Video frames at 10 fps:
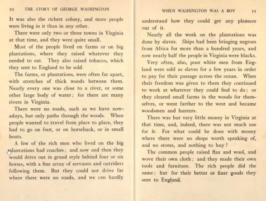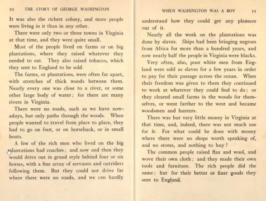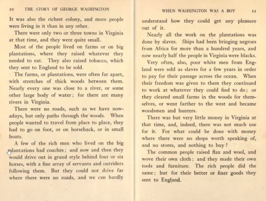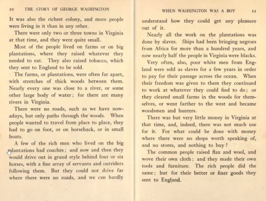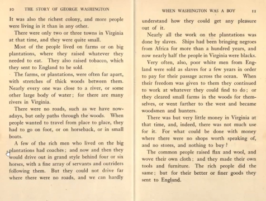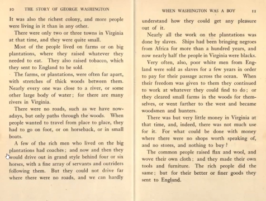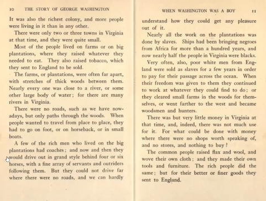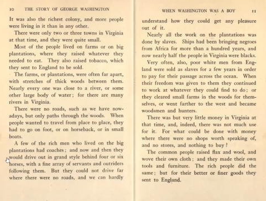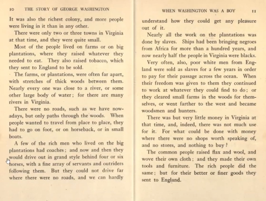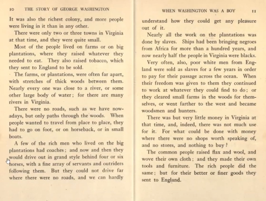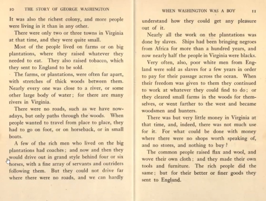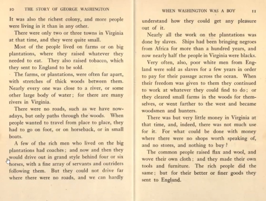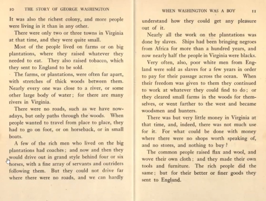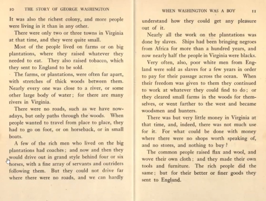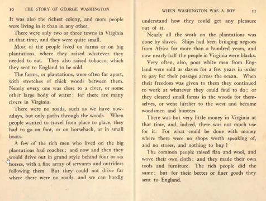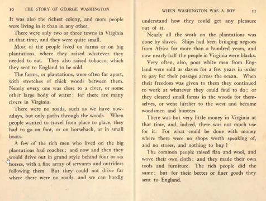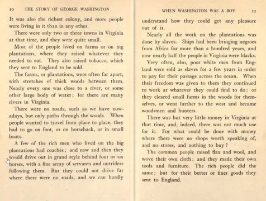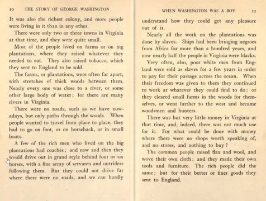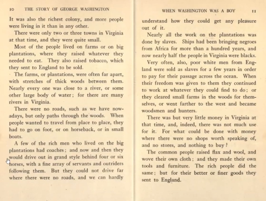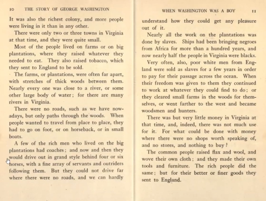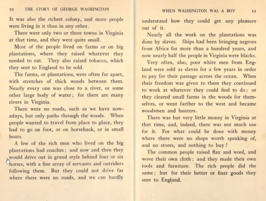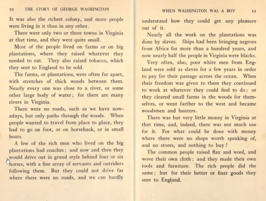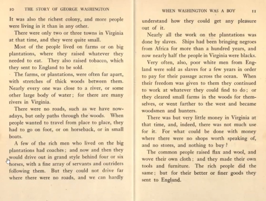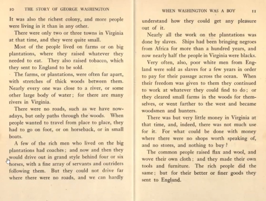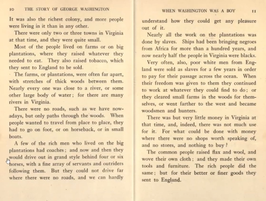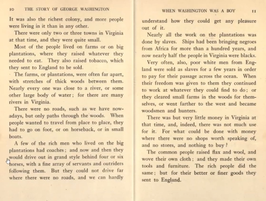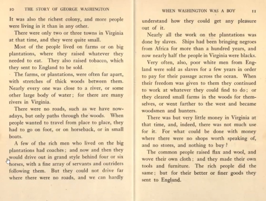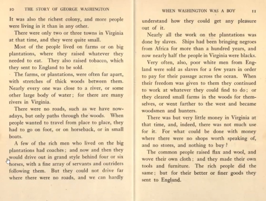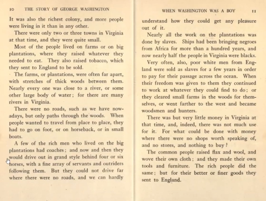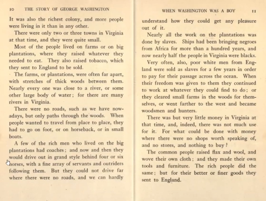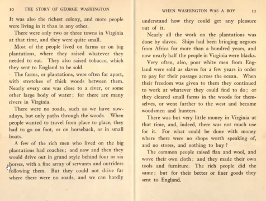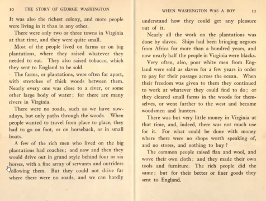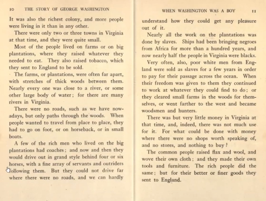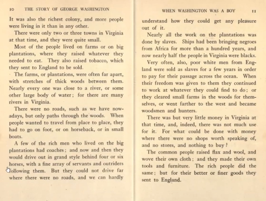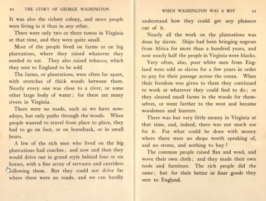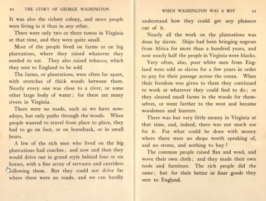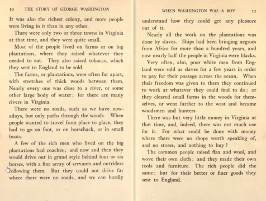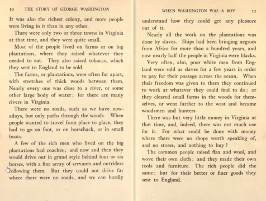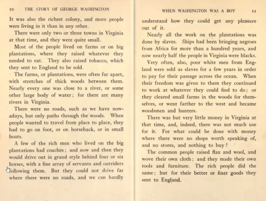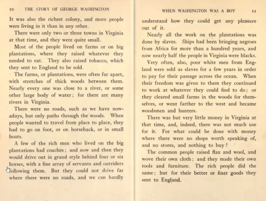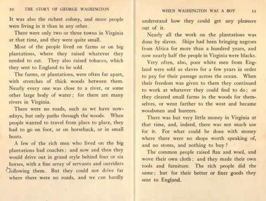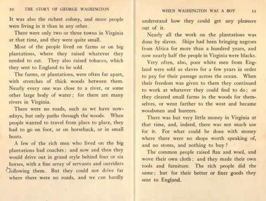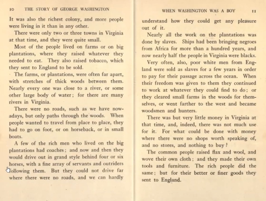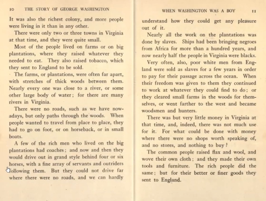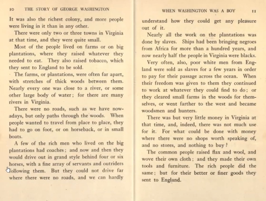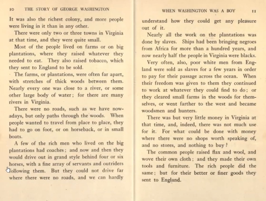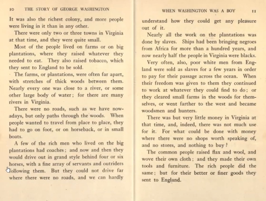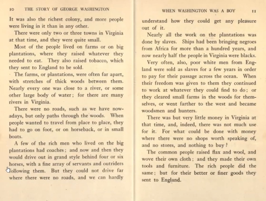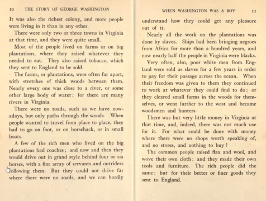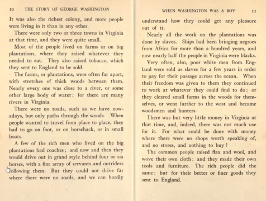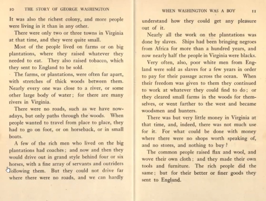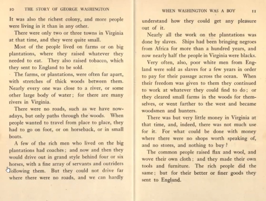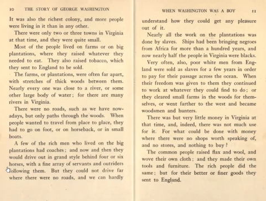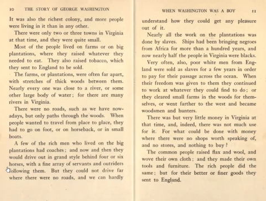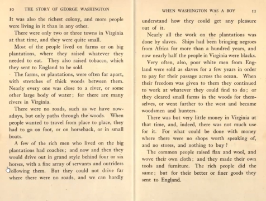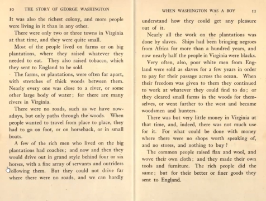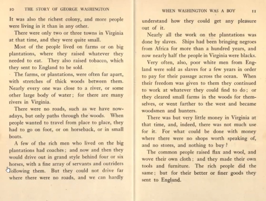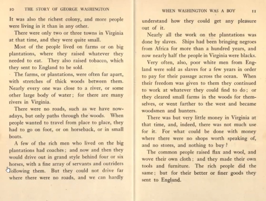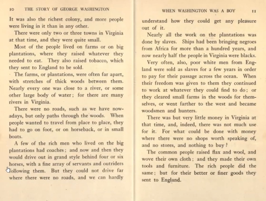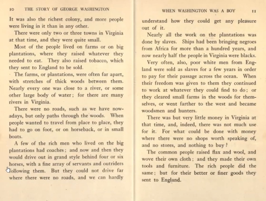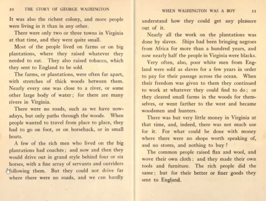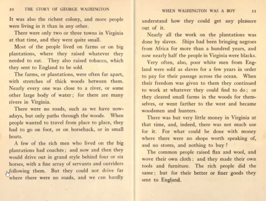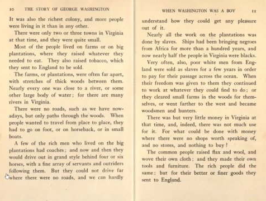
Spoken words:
[unreadable: no face in view]